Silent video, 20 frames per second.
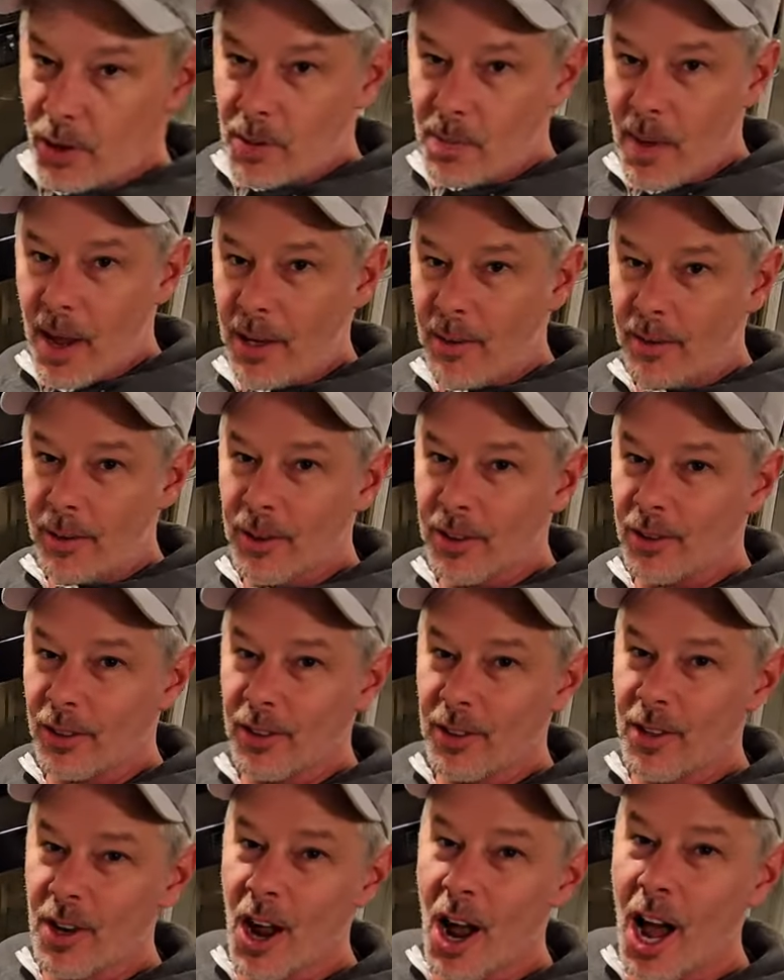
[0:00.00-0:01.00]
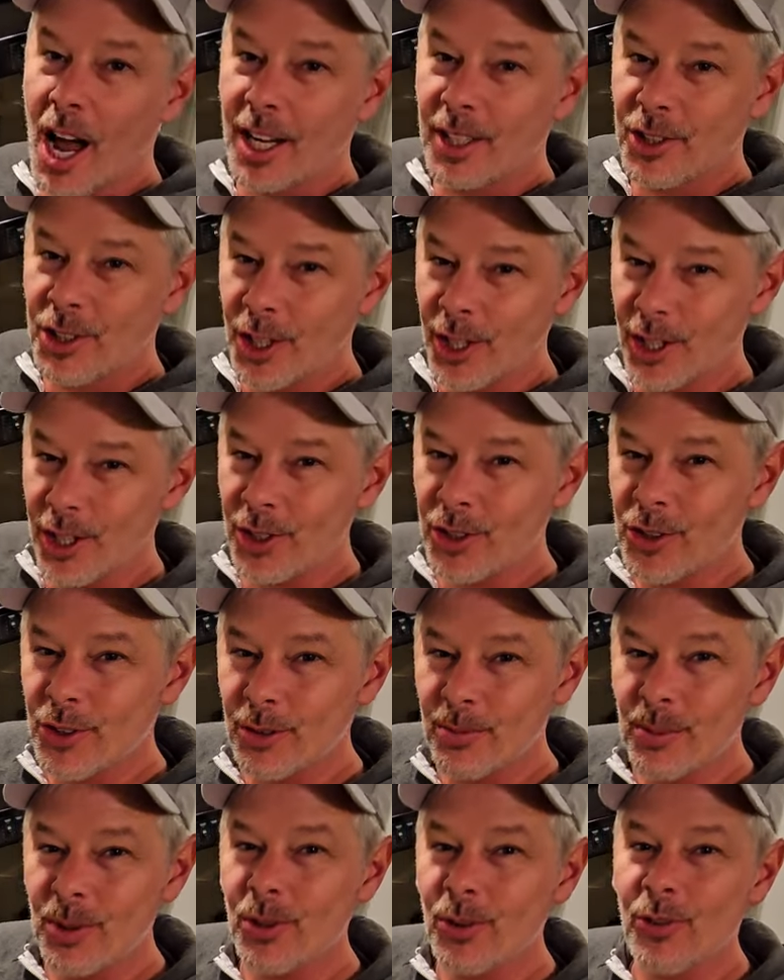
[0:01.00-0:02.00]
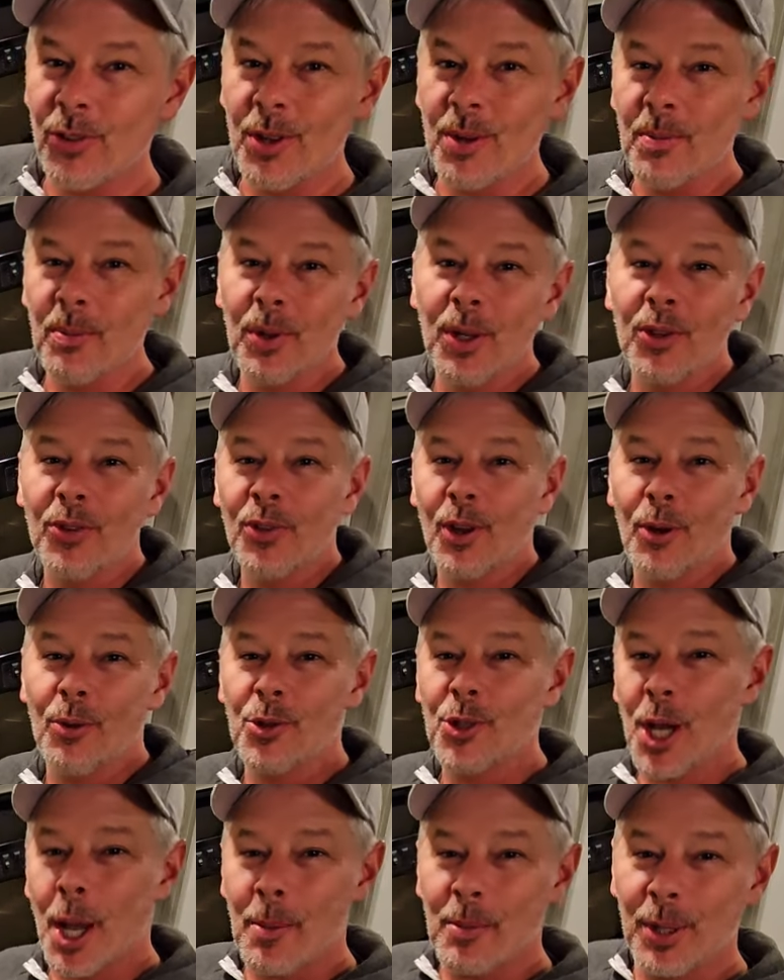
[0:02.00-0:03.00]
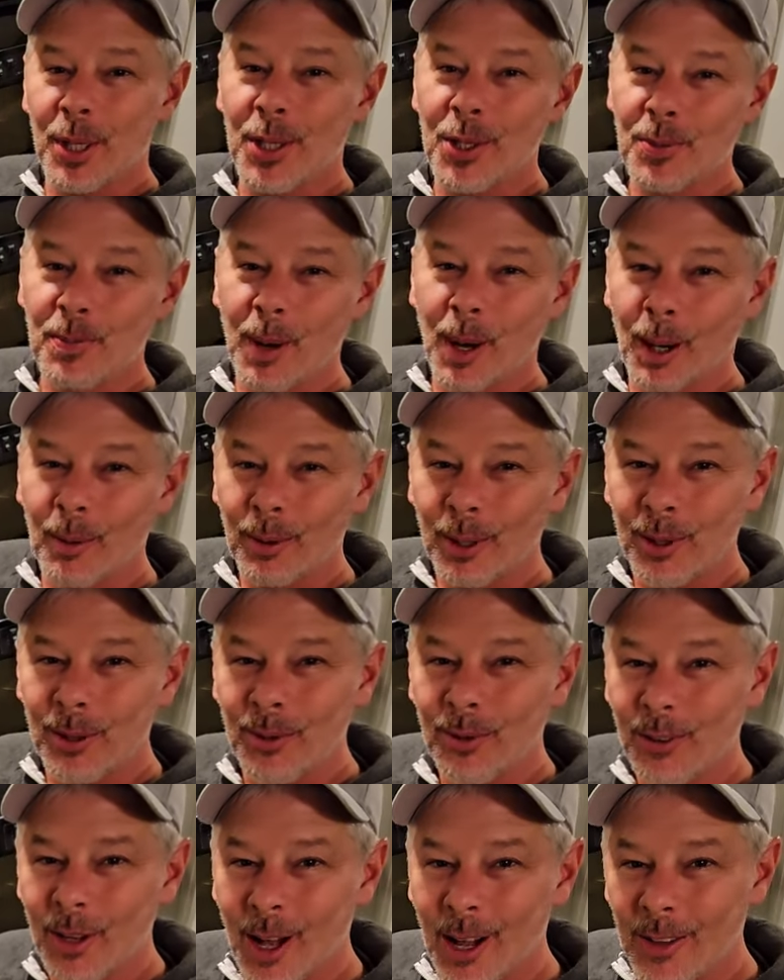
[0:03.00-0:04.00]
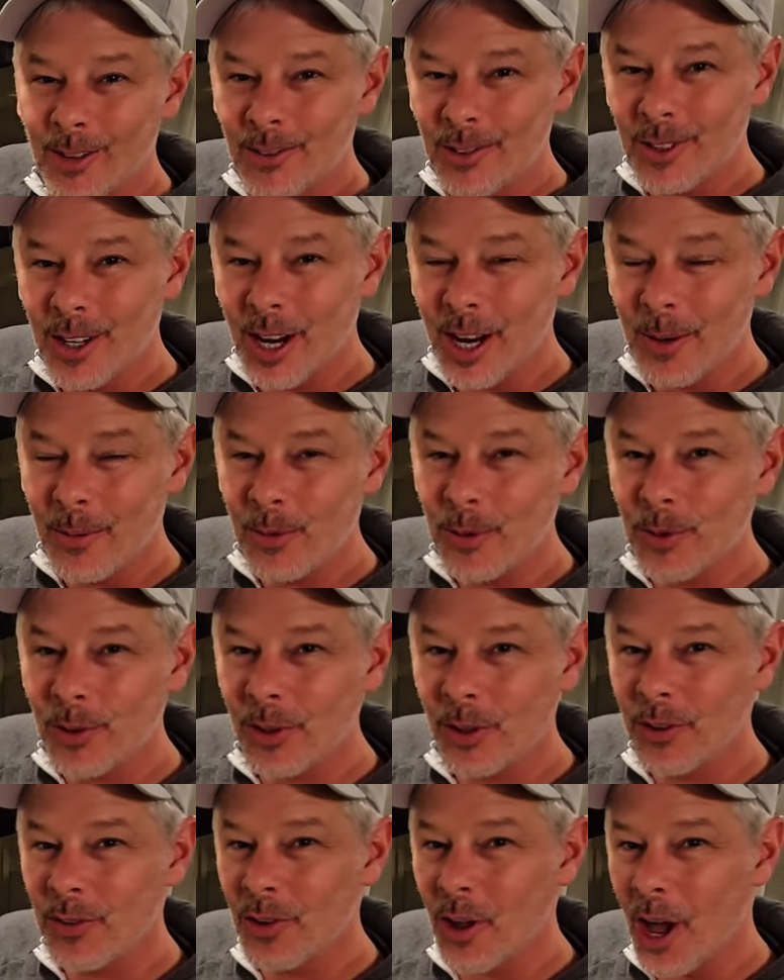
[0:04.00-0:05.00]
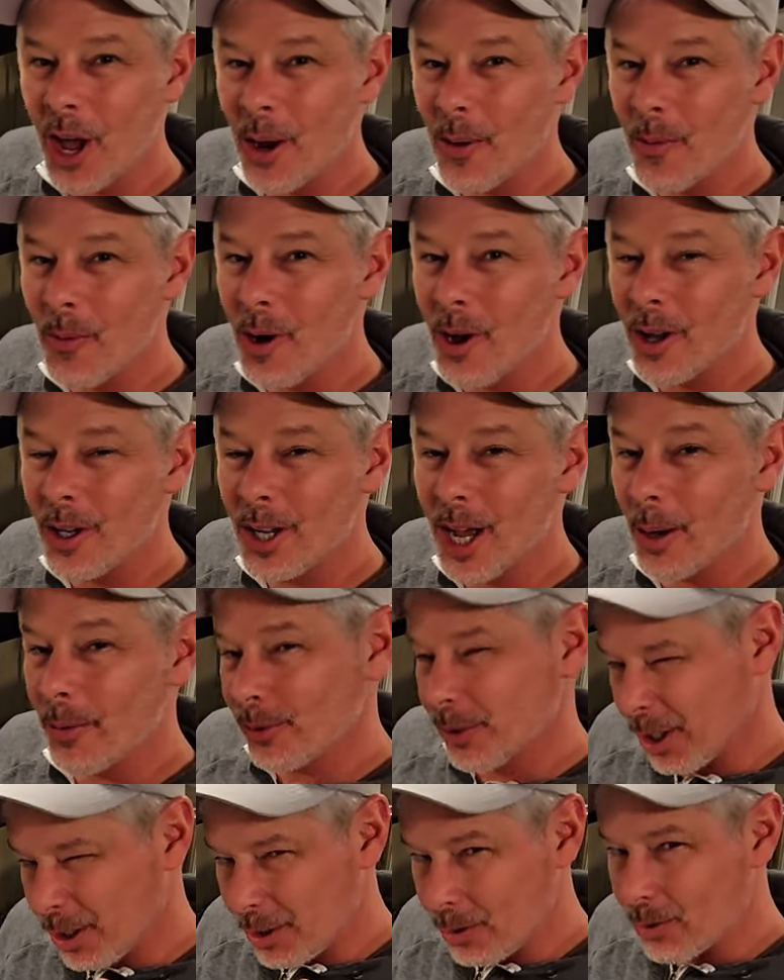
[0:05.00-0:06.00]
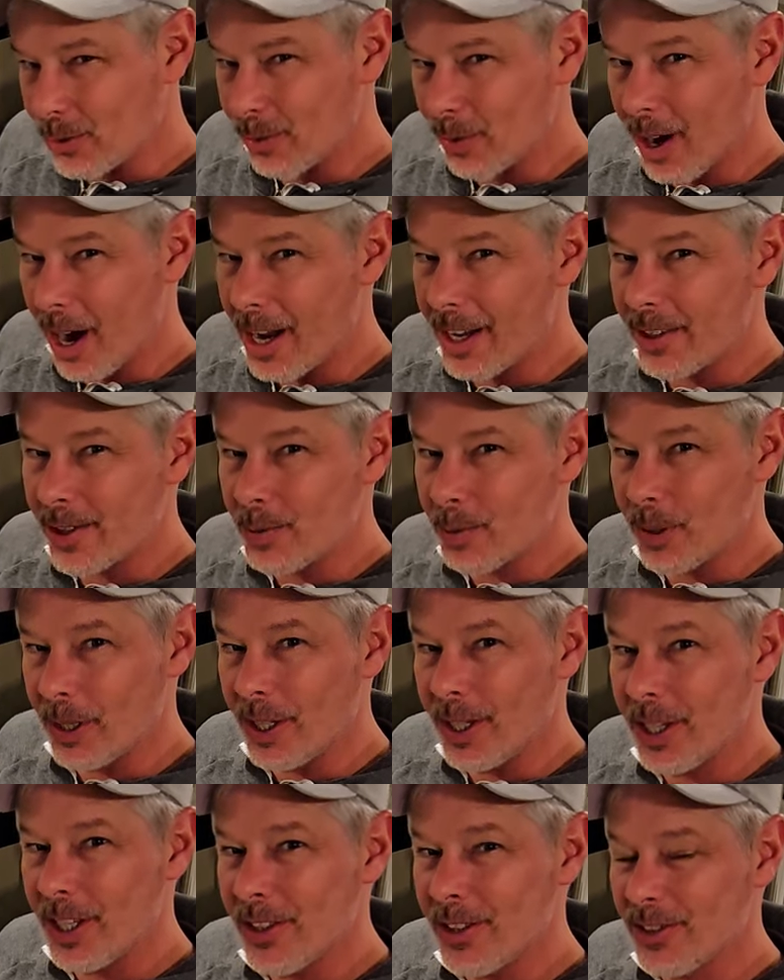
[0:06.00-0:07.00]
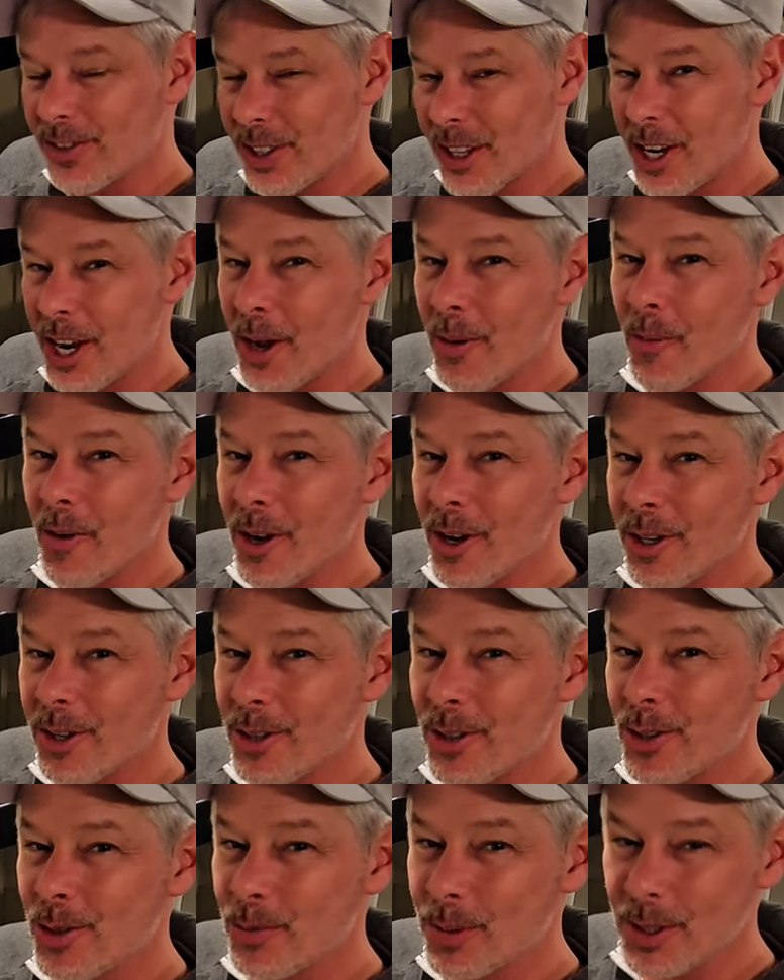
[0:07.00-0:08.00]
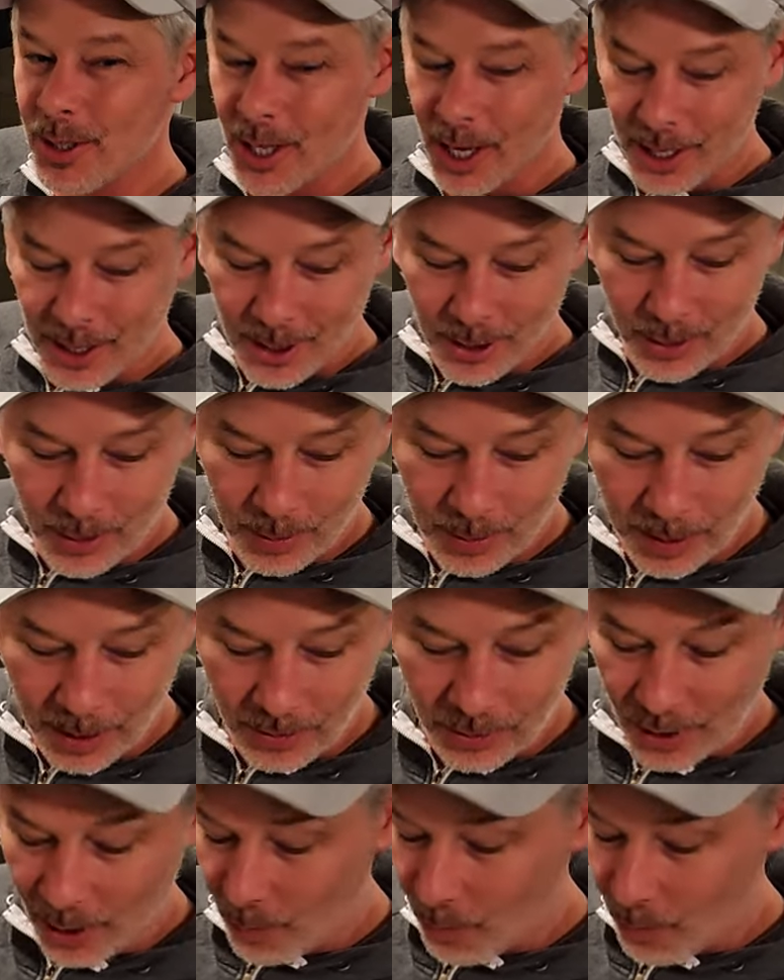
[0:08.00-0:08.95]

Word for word: the main reason I changed from using the miso Japanese barbecue sauce tonight was because I wanted, I was going to use rice, but instead I wanted to use potatoes because I